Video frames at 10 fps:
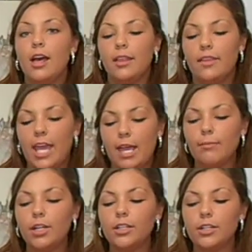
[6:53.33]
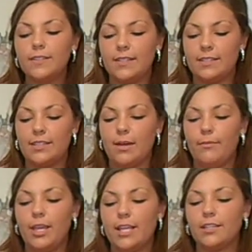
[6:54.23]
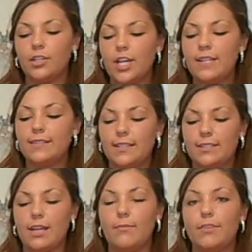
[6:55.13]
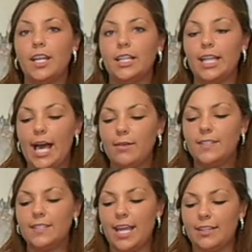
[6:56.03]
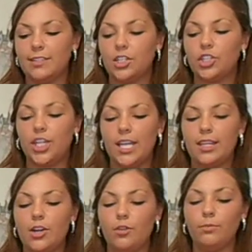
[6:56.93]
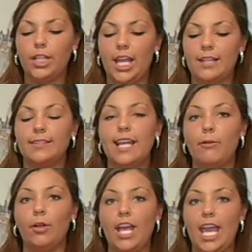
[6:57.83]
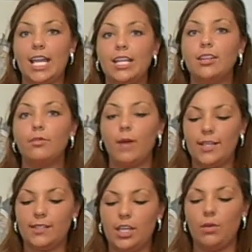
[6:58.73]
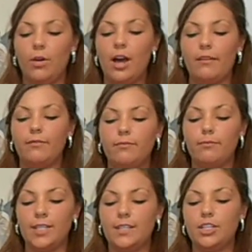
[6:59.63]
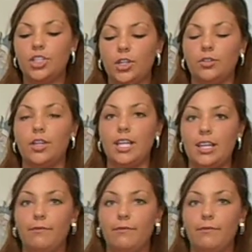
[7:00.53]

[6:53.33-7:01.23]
The Amber Alert system is a great system that allows states to create their own plans that will aid in the rescue of missing children in the